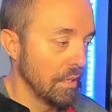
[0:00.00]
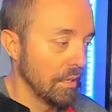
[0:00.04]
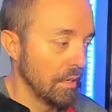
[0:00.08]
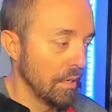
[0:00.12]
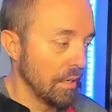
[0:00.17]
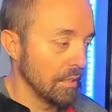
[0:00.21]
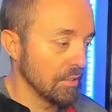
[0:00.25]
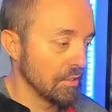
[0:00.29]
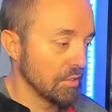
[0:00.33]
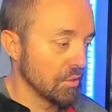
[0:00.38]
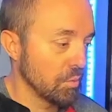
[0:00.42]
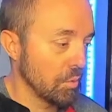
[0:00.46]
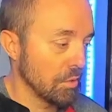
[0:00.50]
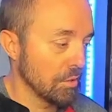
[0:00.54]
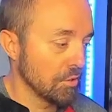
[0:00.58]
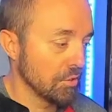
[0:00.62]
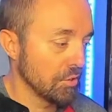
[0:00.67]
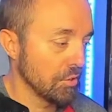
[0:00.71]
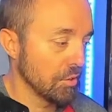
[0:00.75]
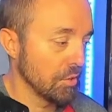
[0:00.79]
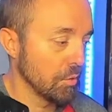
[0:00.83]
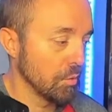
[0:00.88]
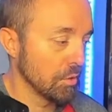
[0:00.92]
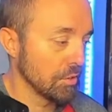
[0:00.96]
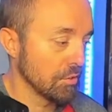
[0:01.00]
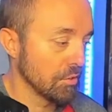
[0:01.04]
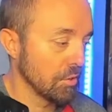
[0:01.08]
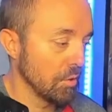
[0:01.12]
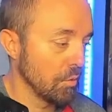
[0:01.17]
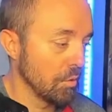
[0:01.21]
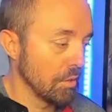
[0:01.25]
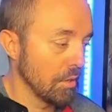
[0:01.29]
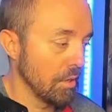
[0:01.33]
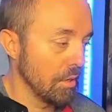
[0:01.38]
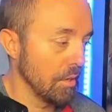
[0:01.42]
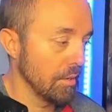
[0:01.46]
I just want to show you what's
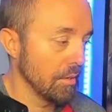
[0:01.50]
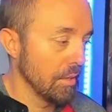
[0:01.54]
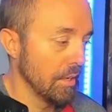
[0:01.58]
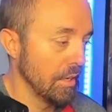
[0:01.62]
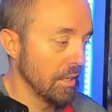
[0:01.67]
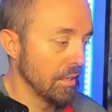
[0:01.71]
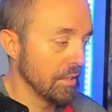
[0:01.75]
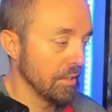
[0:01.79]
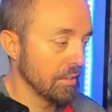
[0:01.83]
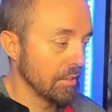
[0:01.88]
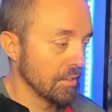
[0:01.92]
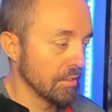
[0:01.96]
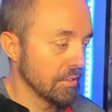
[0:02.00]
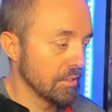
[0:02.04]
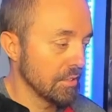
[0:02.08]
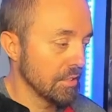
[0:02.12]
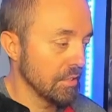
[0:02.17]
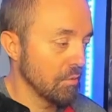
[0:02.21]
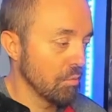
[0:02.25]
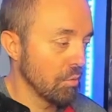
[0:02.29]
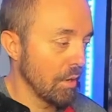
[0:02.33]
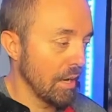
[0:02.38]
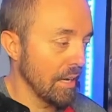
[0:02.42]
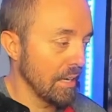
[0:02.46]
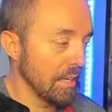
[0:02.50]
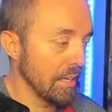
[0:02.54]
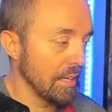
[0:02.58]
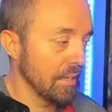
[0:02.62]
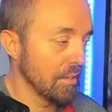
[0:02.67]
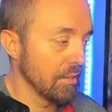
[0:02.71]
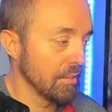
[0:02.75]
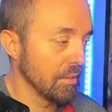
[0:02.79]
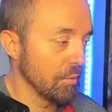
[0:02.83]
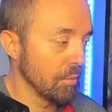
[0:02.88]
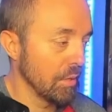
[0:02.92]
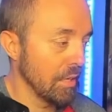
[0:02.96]
going on. You can see right
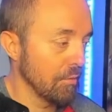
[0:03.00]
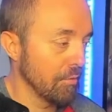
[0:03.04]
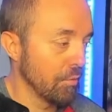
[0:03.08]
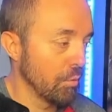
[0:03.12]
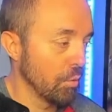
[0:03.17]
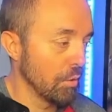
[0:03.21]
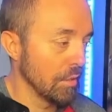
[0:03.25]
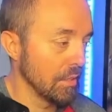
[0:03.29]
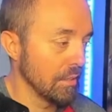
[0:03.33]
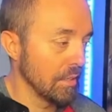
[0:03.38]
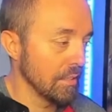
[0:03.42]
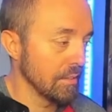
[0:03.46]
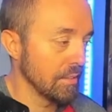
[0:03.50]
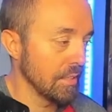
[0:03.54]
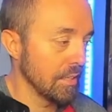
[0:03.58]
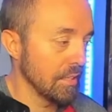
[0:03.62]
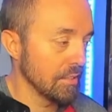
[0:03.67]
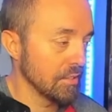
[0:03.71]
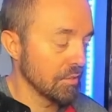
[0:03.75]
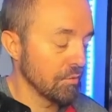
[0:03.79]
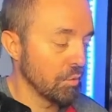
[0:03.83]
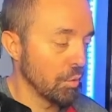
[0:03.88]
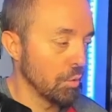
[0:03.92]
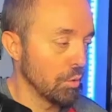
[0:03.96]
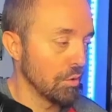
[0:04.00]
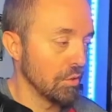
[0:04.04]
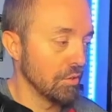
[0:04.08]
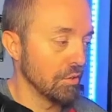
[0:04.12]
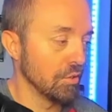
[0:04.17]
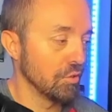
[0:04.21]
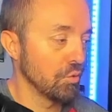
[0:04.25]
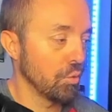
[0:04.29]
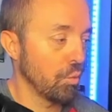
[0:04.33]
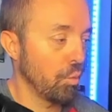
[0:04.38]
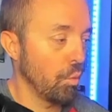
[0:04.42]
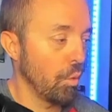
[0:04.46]
here that we have
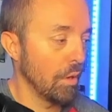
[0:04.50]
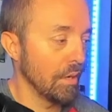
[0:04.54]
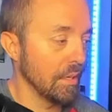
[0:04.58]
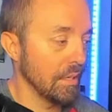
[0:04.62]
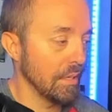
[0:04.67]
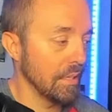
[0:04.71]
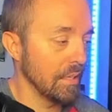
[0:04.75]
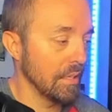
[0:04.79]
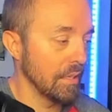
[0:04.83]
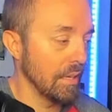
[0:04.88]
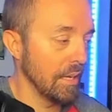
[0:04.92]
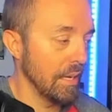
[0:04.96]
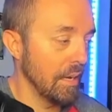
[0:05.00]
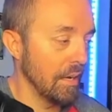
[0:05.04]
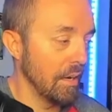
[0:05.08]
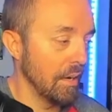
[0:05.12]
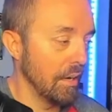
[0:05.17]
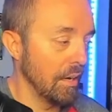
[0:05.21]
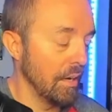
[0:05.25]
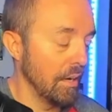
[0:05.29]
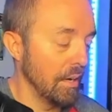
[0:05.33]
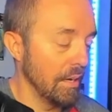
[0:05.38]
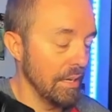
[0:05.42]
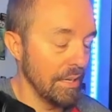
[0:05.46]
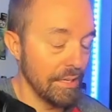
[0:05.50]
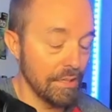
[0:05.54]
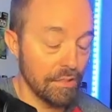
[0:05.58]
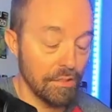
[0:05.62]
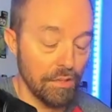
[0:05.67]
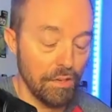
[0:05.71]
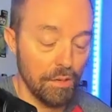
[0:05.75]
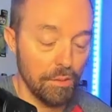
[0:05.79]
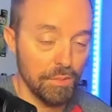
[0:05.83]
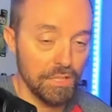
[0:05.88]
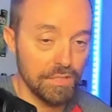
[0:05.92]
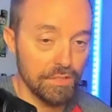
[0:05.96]
49,428
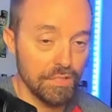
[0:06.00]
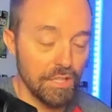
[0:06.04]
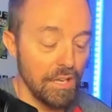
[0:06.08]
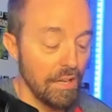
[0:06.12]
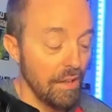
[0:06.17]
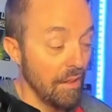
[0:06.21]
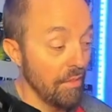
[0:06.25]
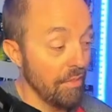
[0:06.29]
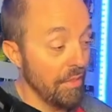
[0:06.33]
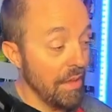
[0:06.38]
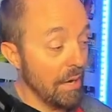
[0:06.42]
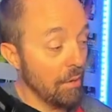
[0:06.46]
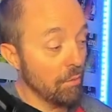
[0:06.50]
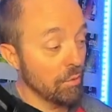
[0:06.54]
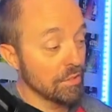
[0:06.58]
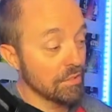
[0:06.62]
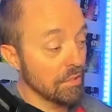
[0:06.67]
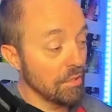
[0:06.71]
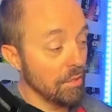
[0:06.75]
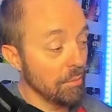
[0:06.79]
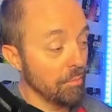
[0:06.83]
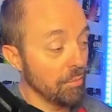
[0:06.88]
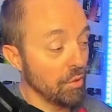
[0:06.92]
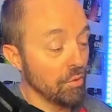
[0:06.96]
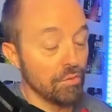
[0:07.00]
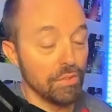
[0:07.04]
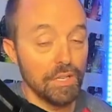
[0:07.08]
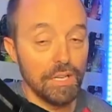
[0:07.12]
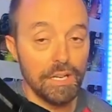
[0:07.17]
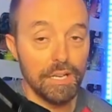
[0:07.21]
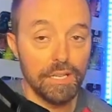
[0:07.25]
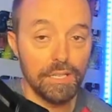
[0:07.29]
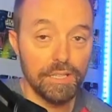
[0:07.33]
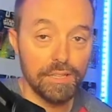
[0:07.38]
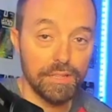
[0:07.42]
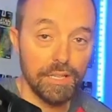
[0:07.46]
comments. That was up over
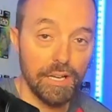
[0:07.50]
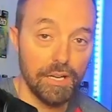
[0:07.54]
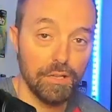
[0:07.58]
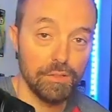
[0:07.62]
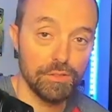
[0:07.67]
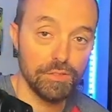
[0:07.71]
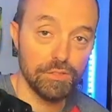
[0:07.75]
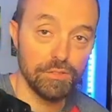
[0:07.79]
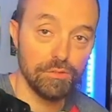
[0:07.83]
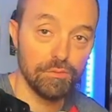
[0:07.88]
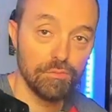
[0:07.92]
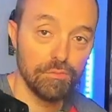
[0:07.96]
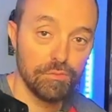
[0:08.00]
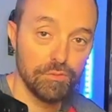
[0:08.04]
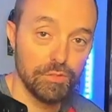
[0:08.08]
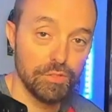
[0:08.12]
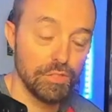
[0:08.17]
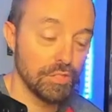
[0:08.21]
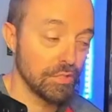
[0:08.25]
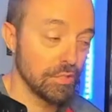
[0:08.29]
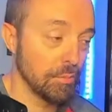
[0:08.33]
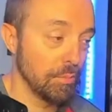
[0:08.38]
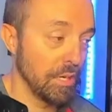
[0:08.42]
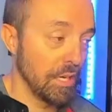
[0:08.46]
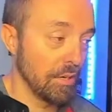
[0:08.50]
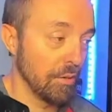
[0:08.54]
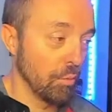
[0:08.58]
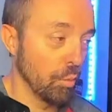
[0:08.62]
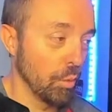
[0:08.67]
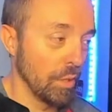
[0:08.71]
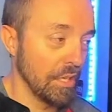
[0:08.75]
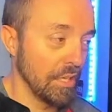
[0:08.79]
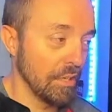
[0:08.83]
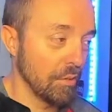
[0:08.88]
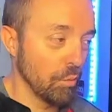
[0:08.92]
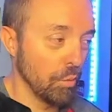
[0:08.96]
80,000 just about a
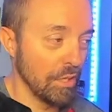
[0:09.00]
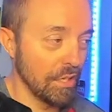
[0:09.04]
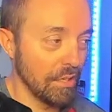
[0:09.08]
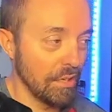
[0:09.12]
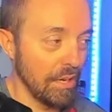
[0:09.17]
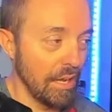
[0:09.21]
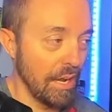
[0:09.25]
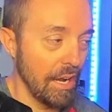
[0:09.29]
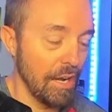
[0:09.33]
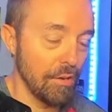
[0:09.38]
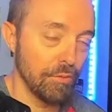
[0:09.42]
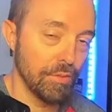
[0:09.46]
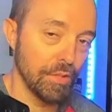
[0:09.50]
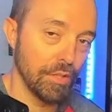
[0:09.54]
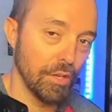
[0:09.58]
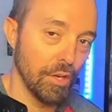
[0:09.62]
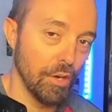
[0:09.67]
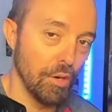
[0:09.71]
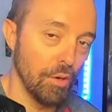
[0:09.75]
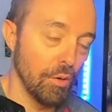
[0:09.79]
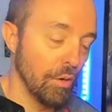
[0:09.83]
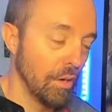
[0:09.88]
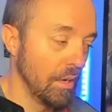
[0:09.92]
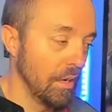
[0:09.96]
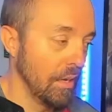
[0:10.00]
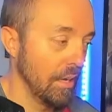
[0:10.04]
week and a half ago.